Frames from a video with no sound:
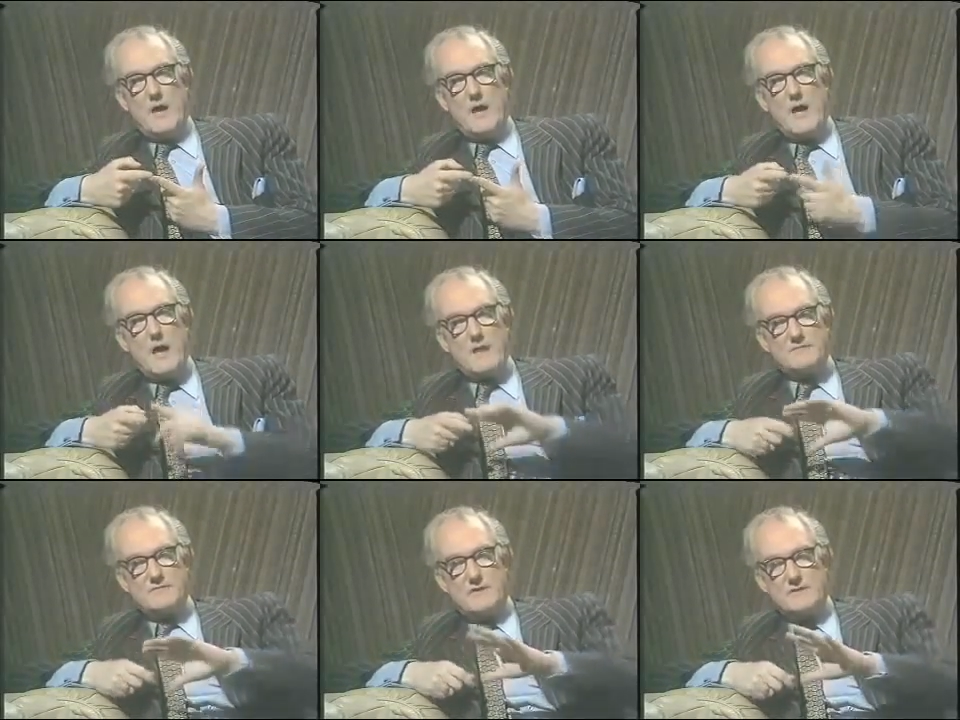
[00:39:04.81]
I have
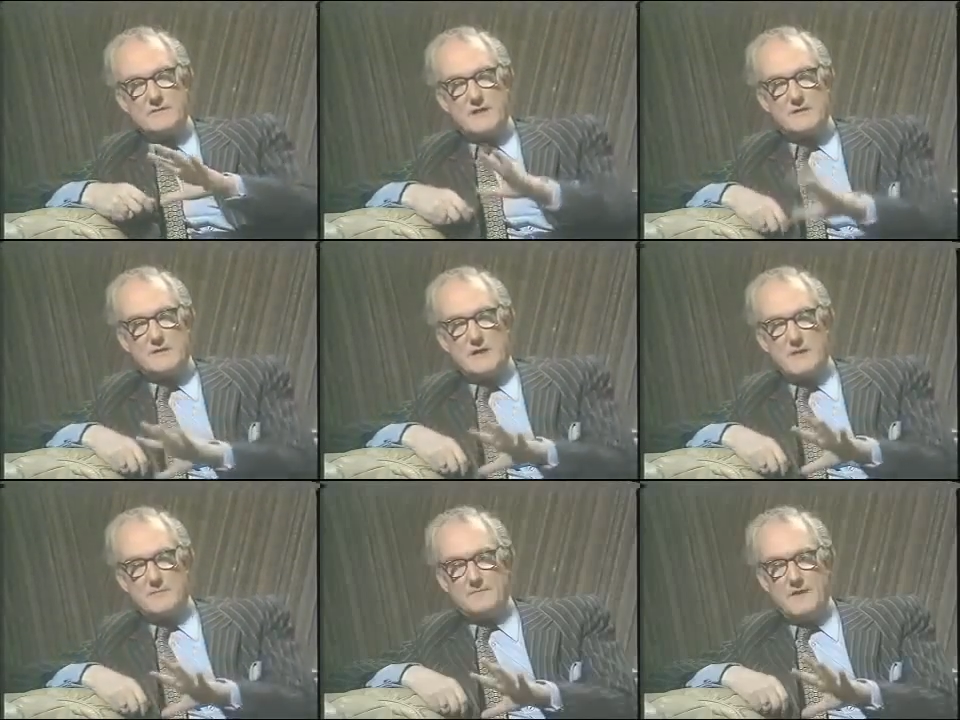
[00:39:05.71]
stressed, I think, a
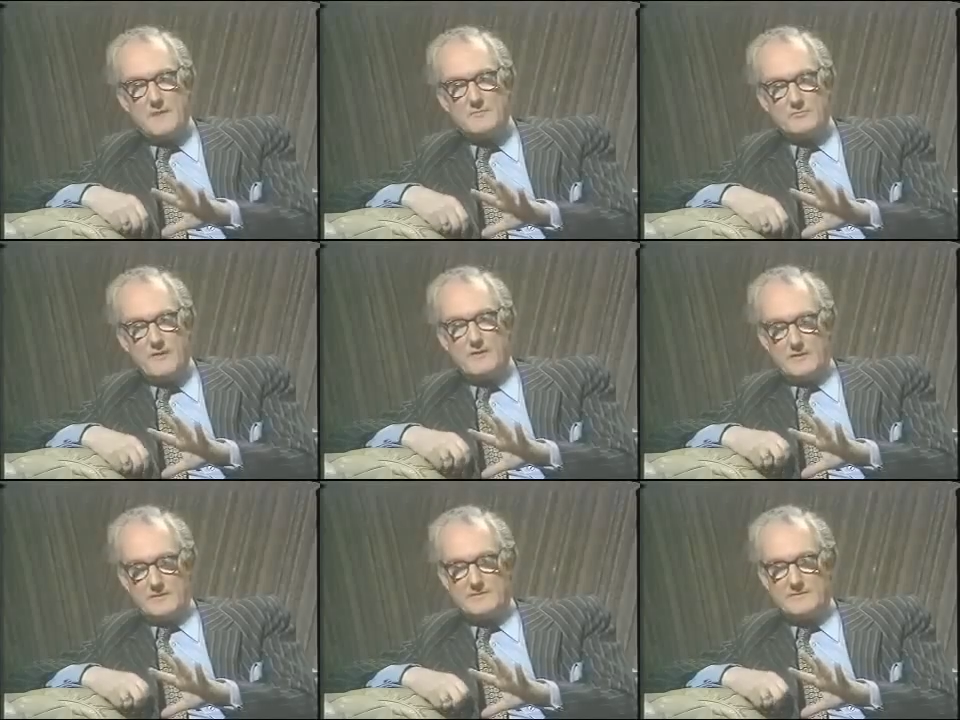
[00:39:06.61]
couple of times already
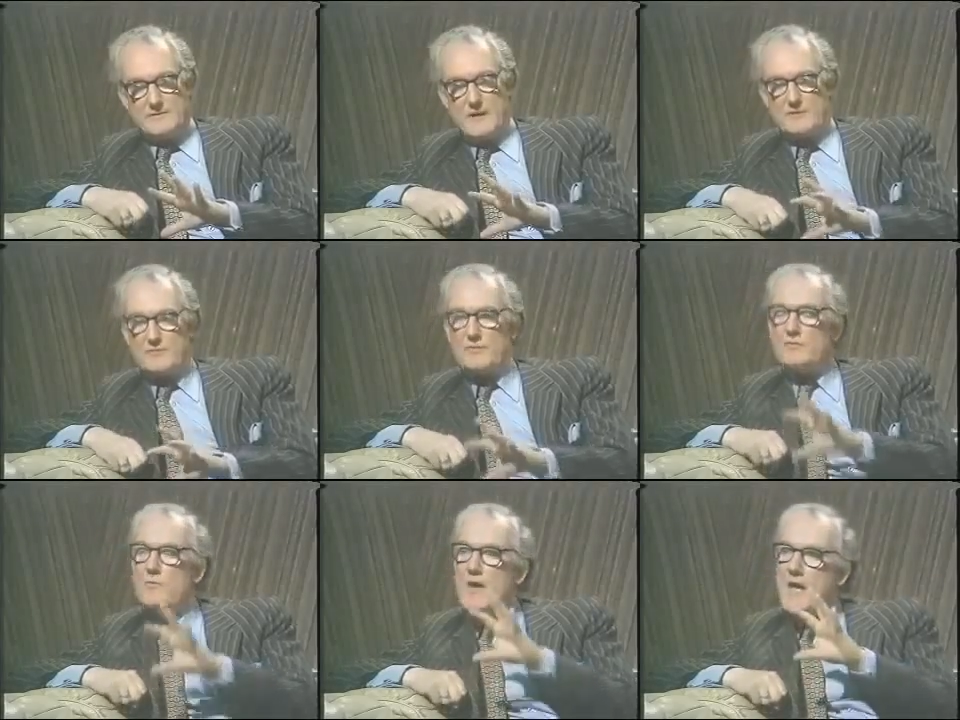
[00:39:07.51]
in this discussion that the
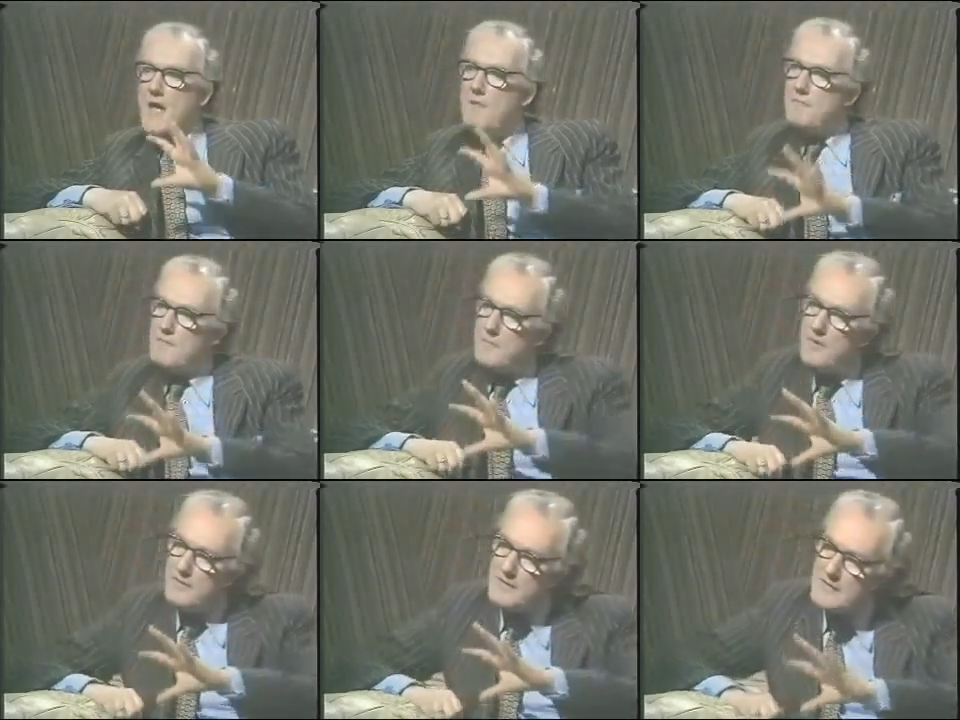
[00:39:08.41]
way
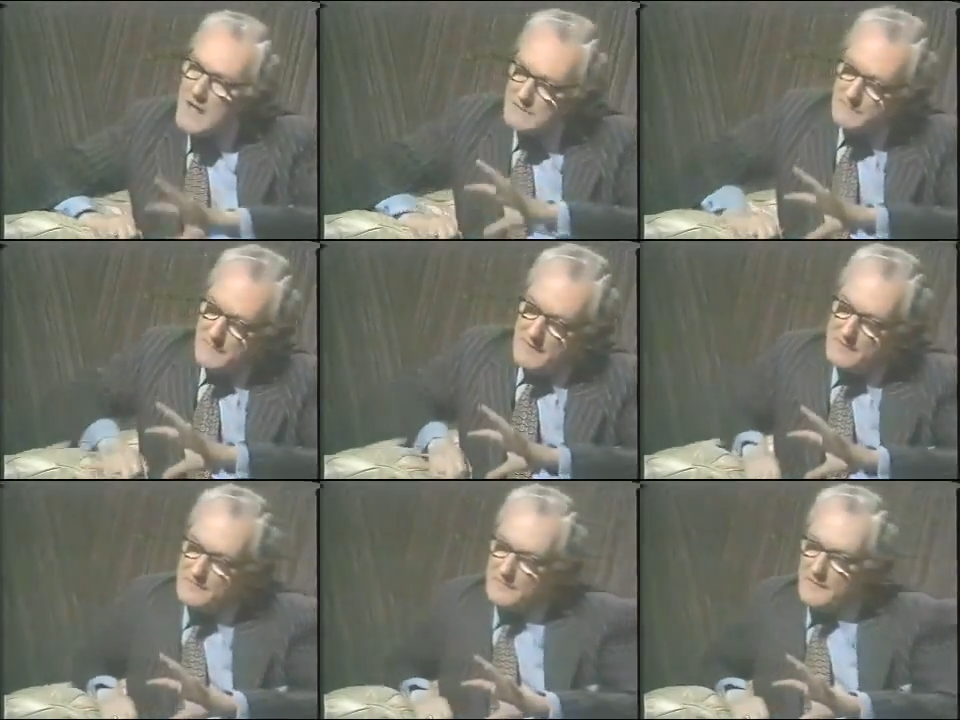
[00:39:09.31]
everybody does
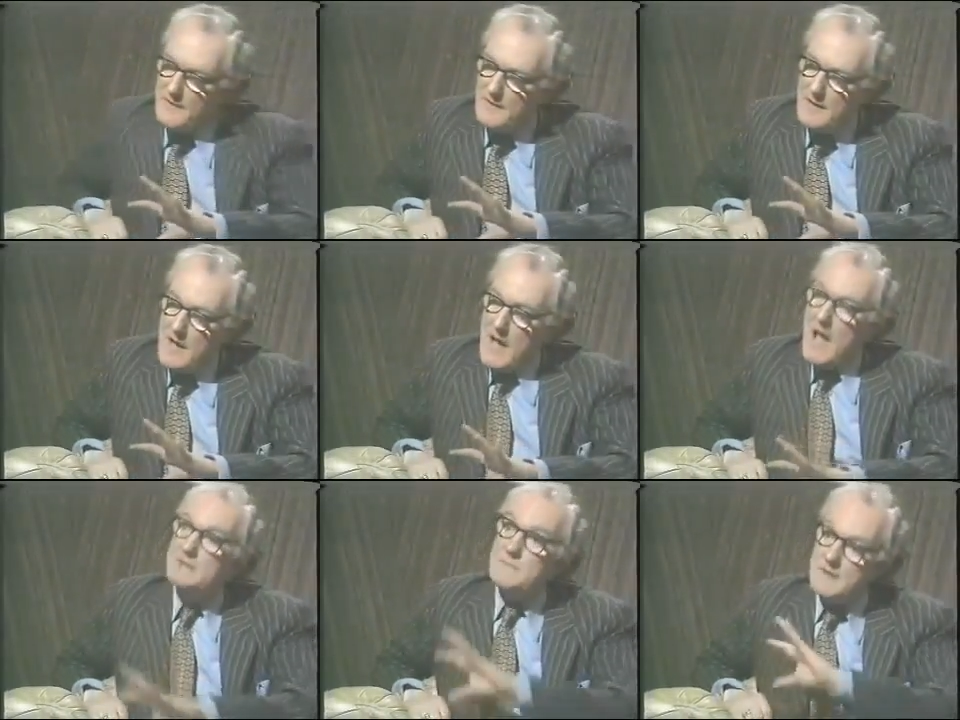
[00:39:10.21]
philosophy
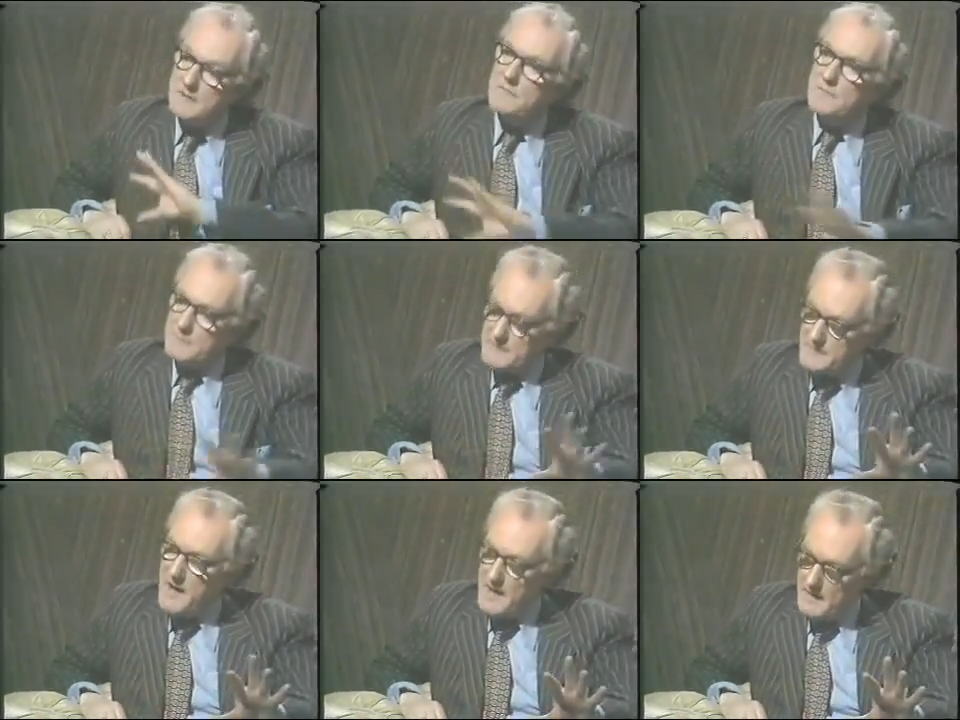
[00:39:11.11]
has been influenced
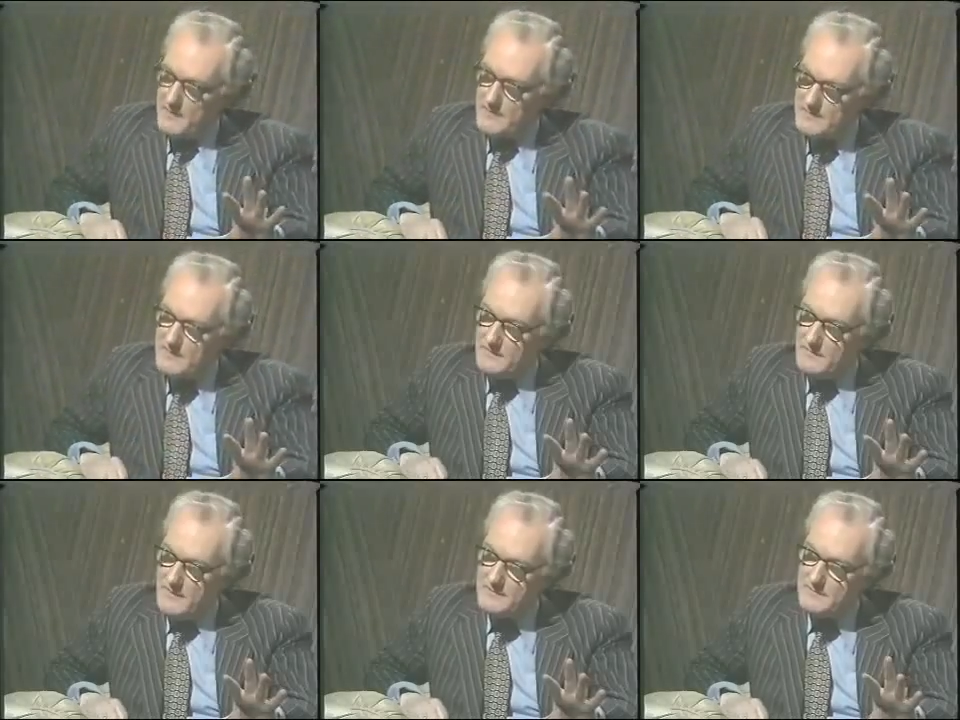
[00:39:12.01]
by linguistic
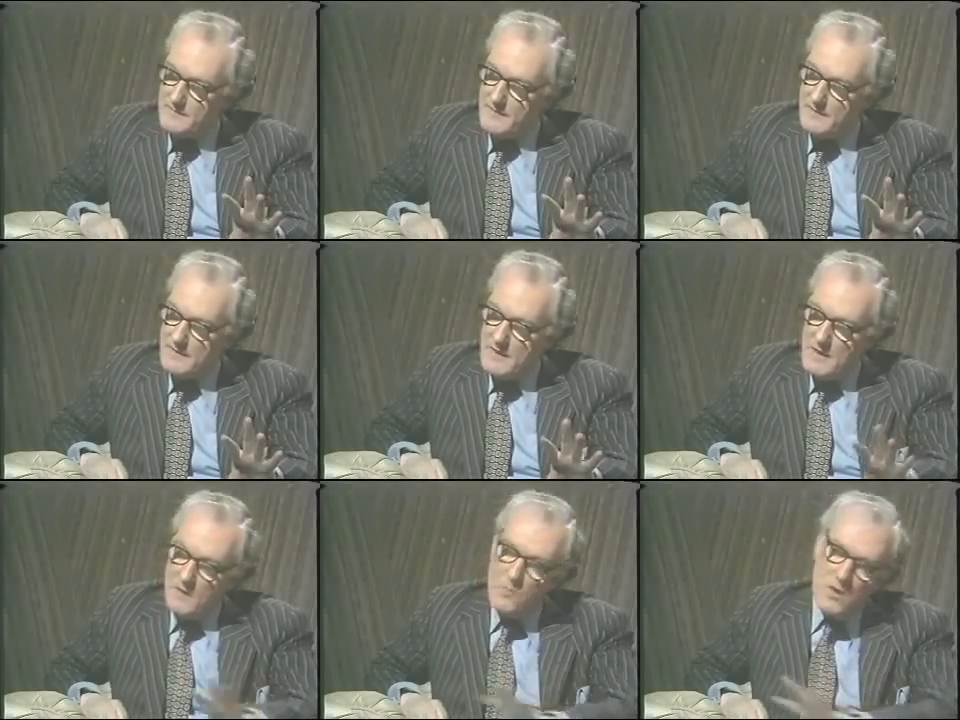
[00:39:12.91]
philosophy.
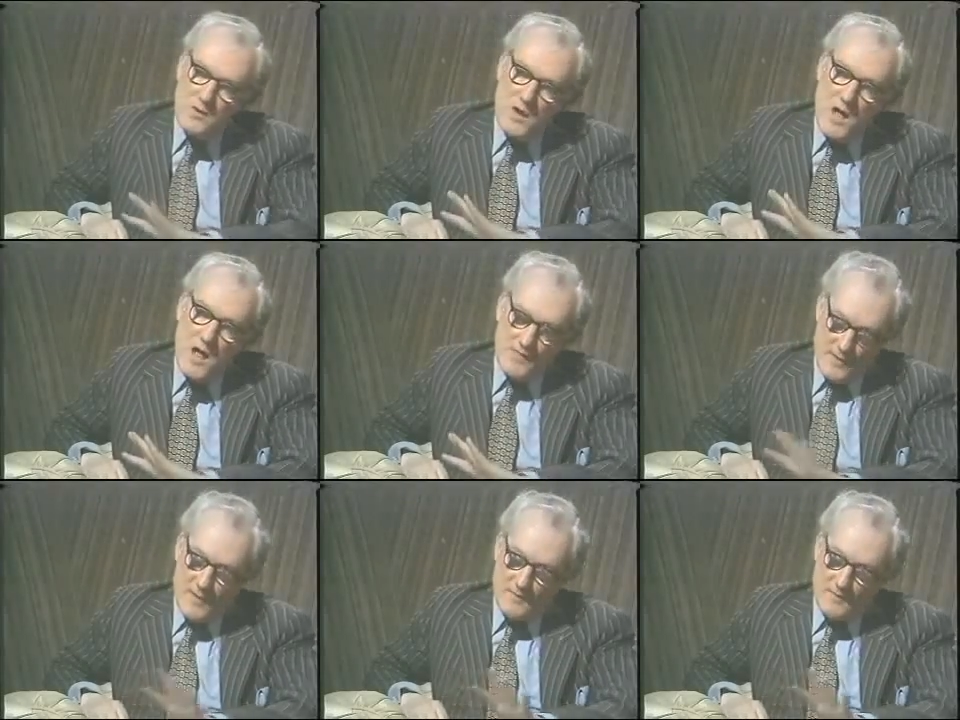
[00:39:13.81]
What other